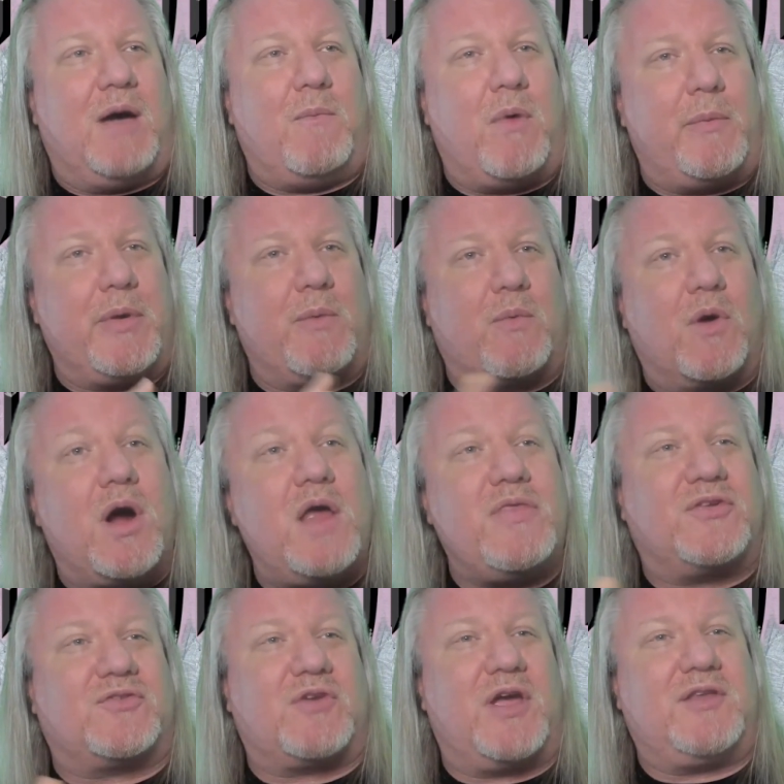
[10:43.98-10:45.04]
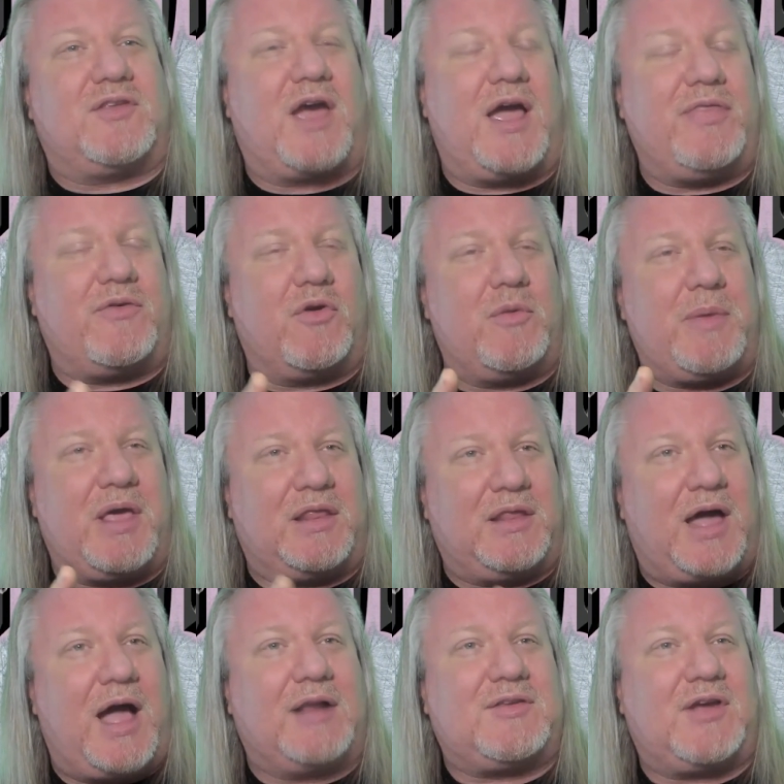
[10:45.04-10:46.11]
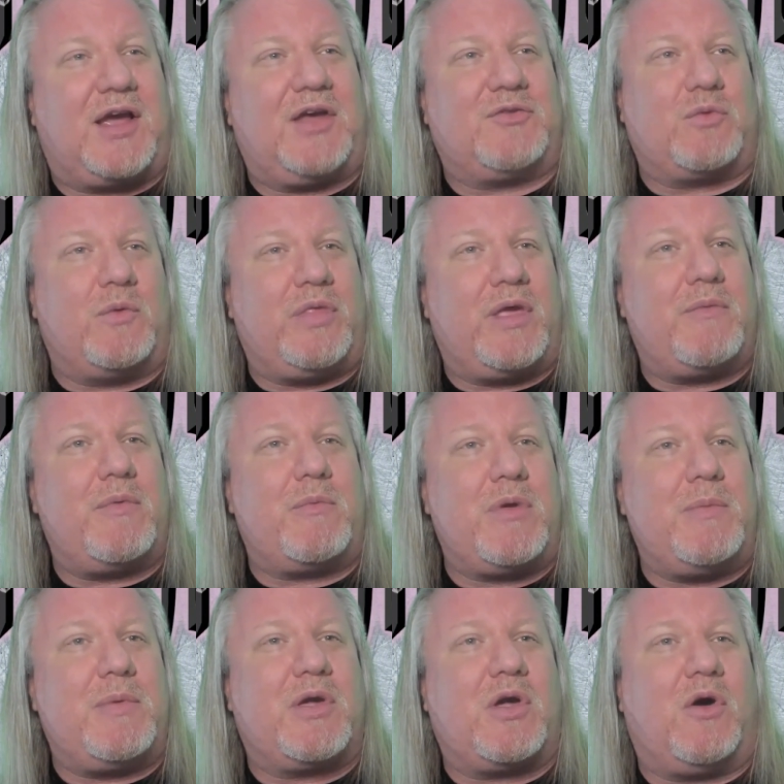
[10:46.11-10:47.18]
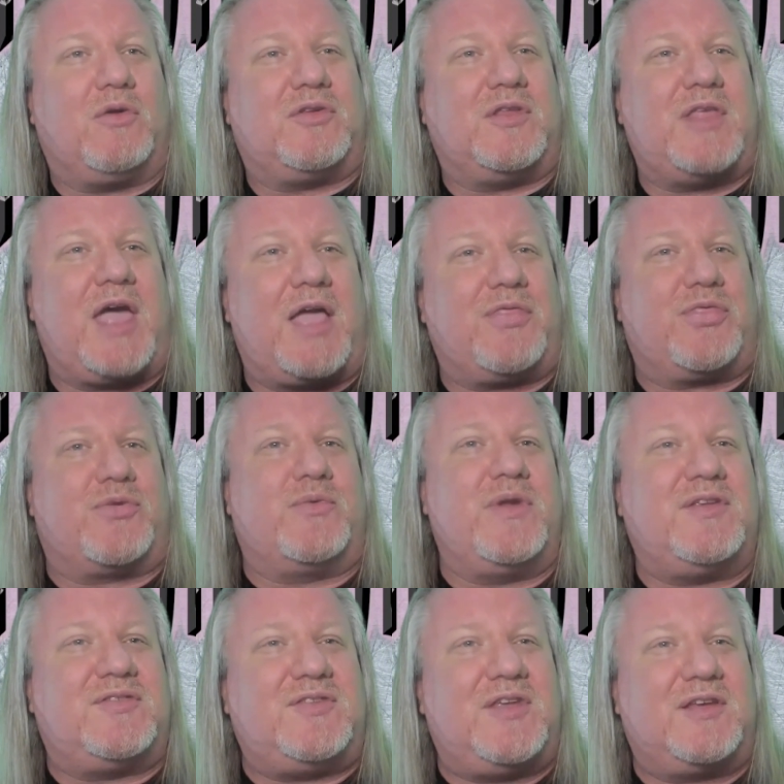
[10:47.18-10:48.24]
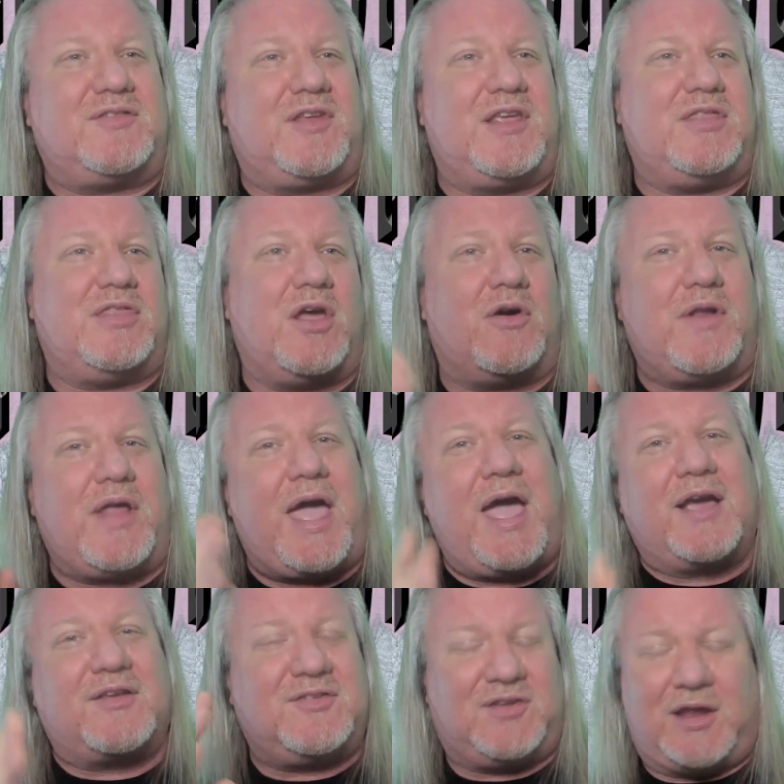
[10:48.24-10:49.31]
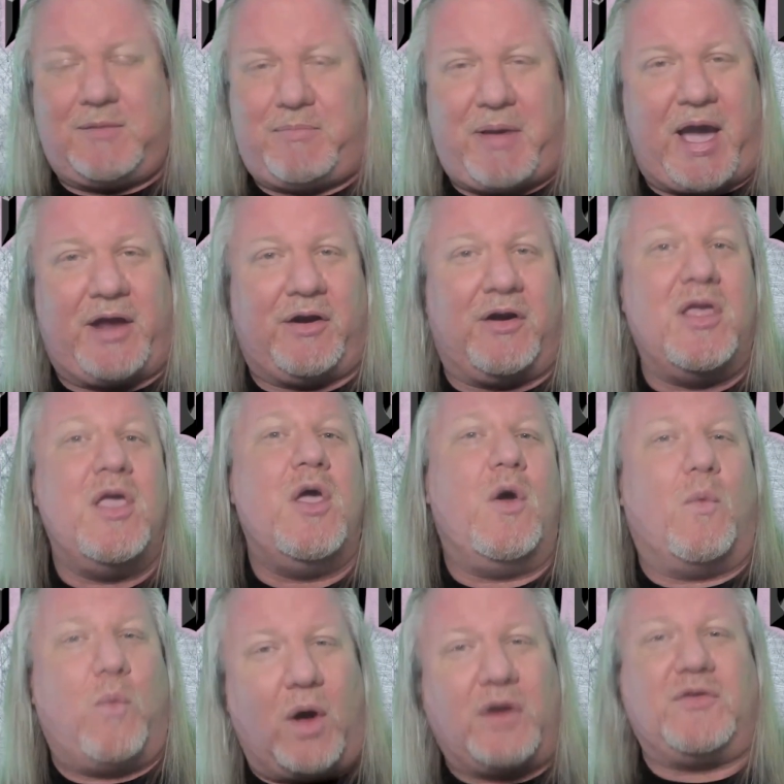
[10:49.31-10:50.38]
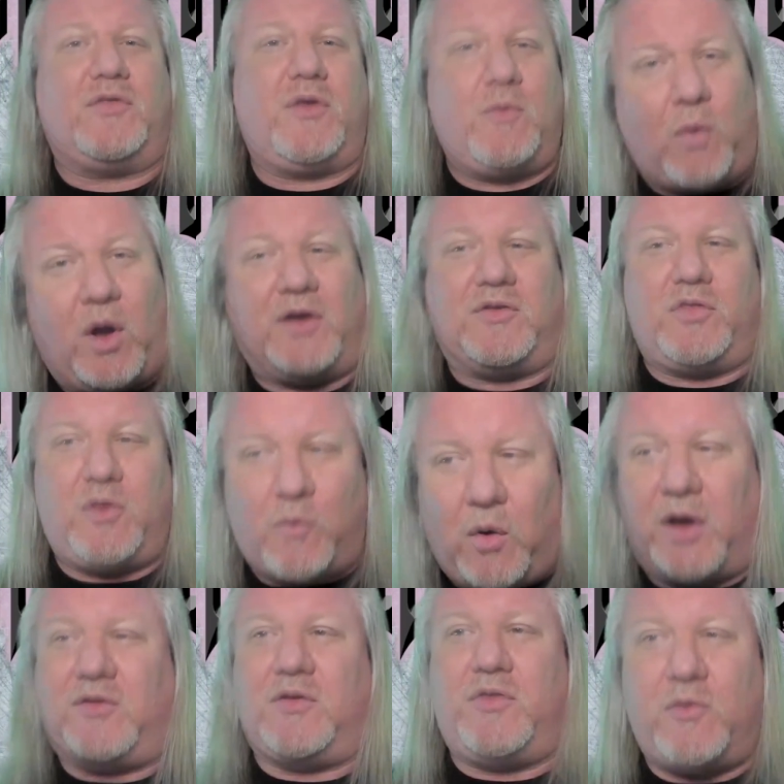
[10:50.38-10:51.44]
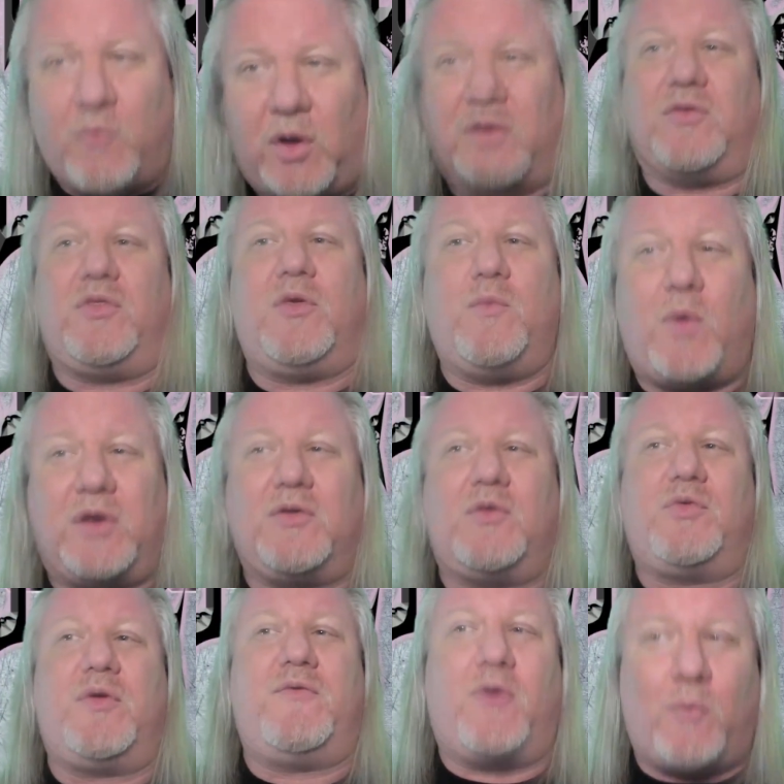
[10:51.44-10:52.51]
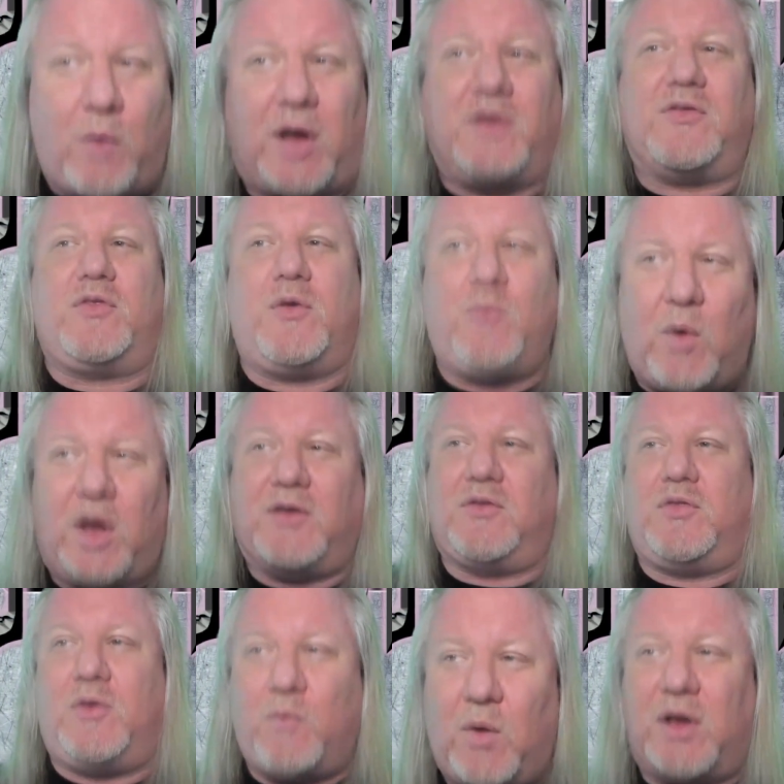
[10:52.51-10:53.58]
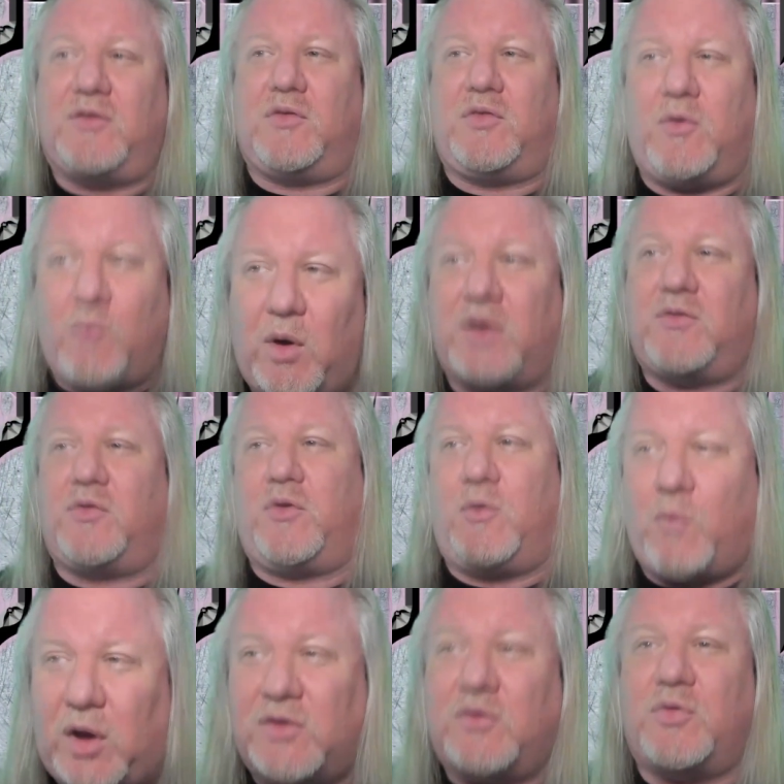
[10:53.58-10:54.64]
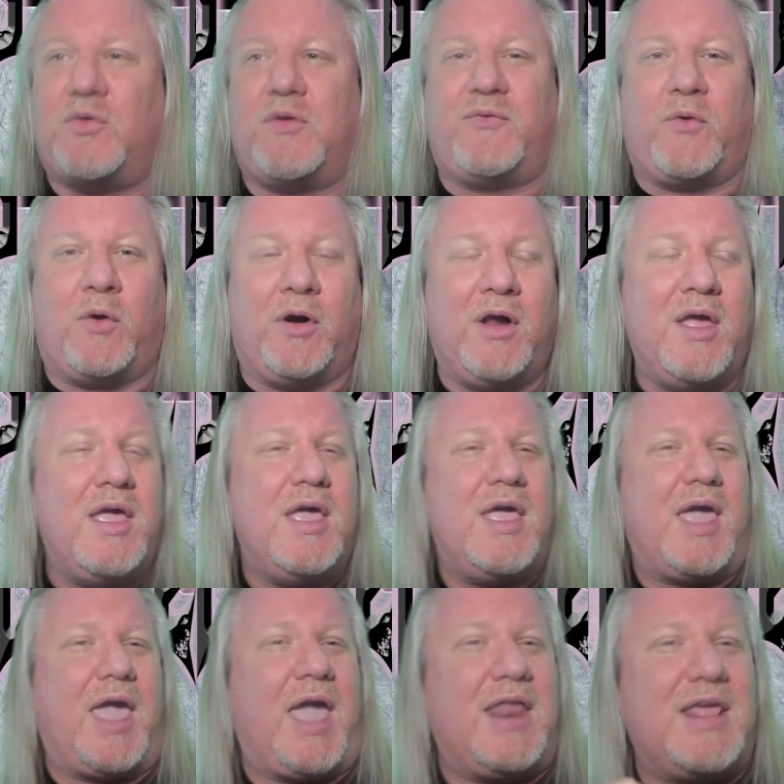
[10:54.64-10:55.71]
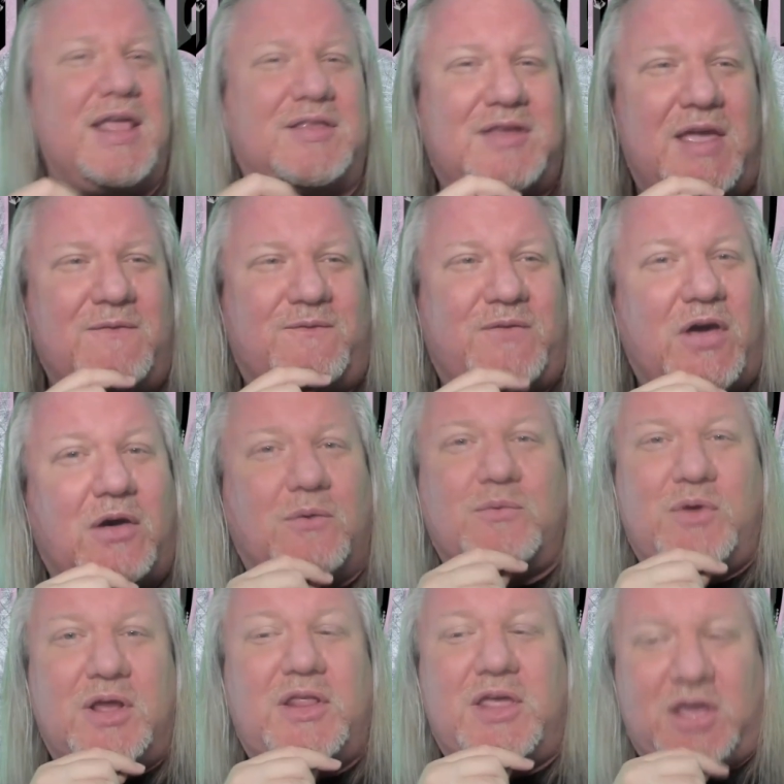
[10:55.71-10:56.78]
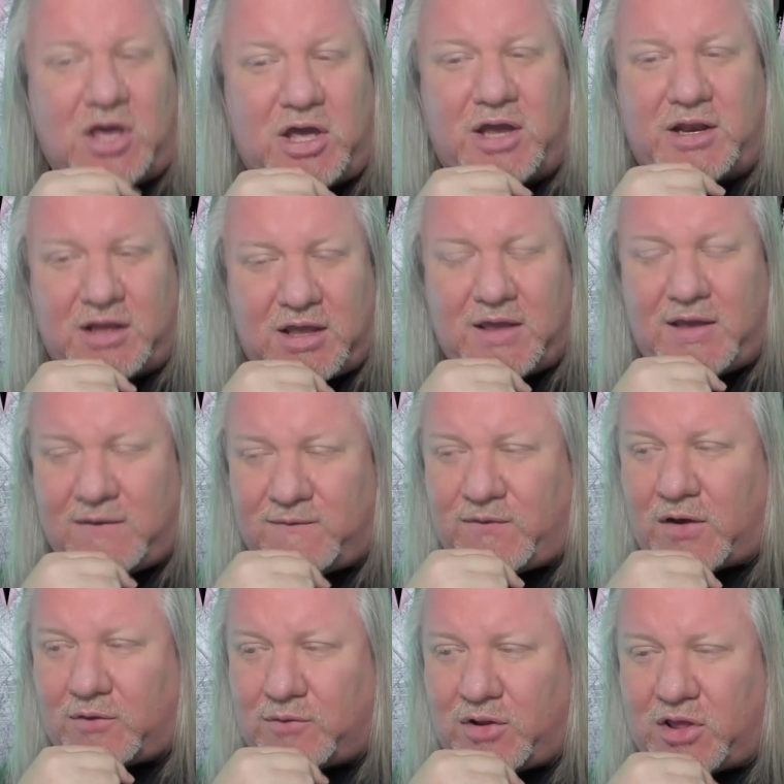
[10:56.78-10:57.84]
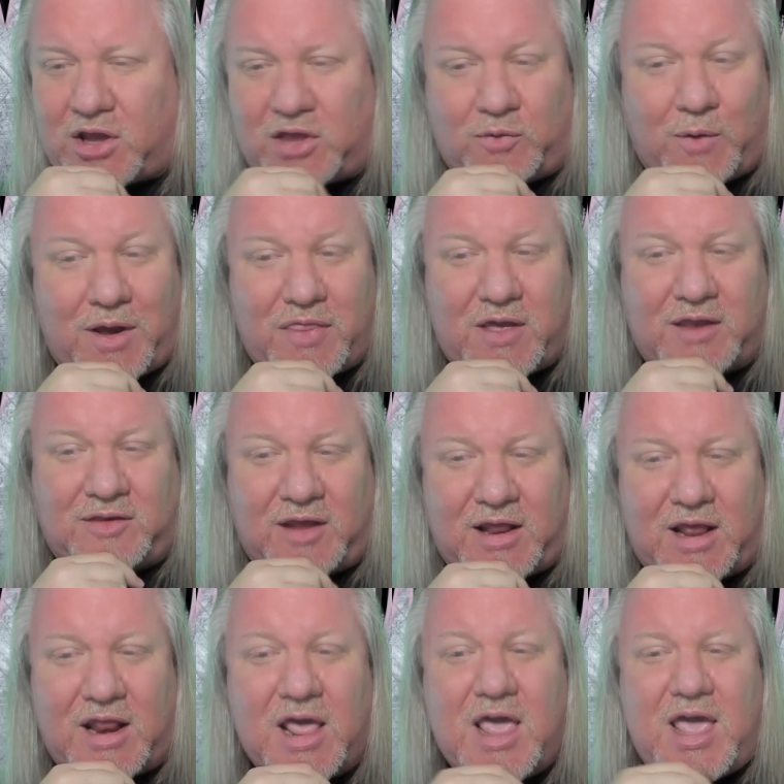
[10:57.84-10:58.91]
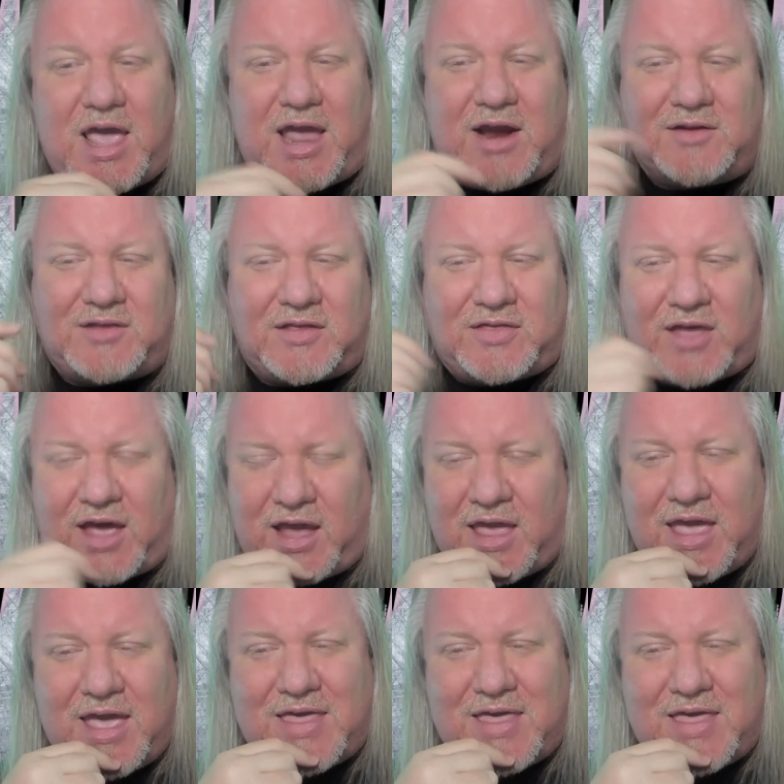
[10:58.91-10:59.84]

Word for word: when we were in the straight time, there would be a lot of times where we would go to that 3/16th note accent pattern. 1, 2, 3, 1, 2, 3, 1, 2, 3, 1, 2, 3, 1, 2, 3, 4, 1, 2, 3, 1, 2, 3, 1, 2, 3, 1, 2, 3, 1, 2, 3, 4. And it felt really good. It felt really good. The way they did it, here's the thing.